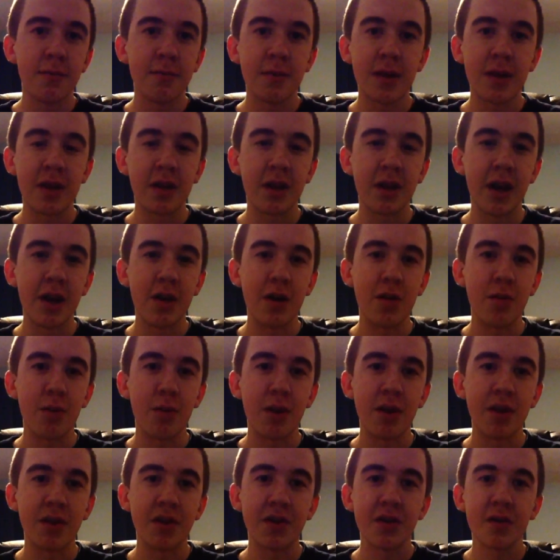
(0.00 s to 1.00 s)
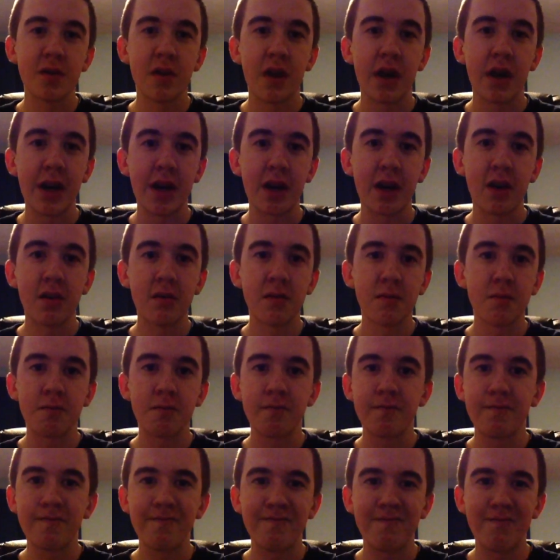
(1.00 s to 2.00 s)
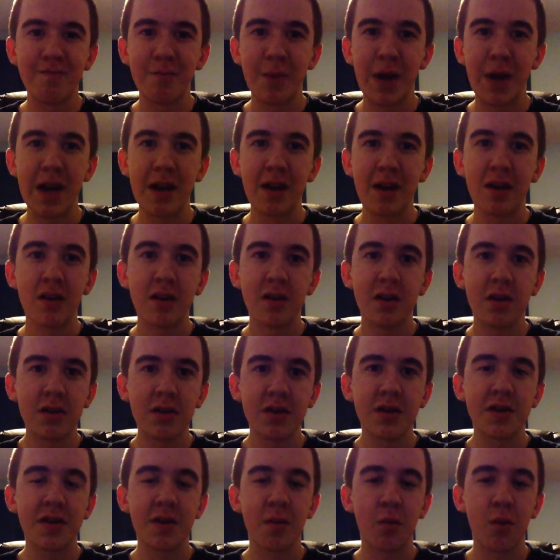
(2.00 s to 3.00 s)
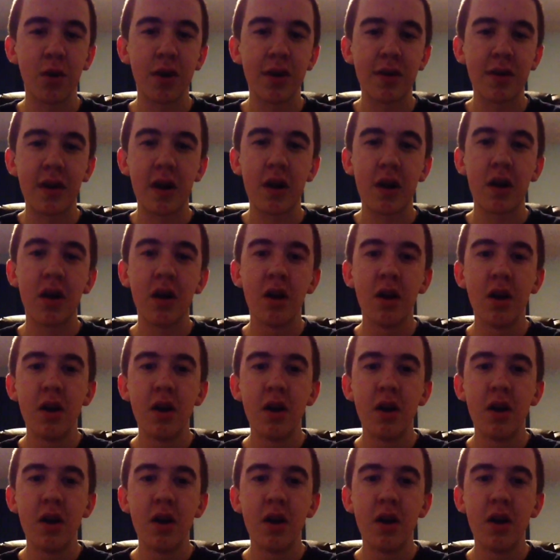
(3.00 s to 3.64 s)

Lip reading: in later months, like May, somewhere in there.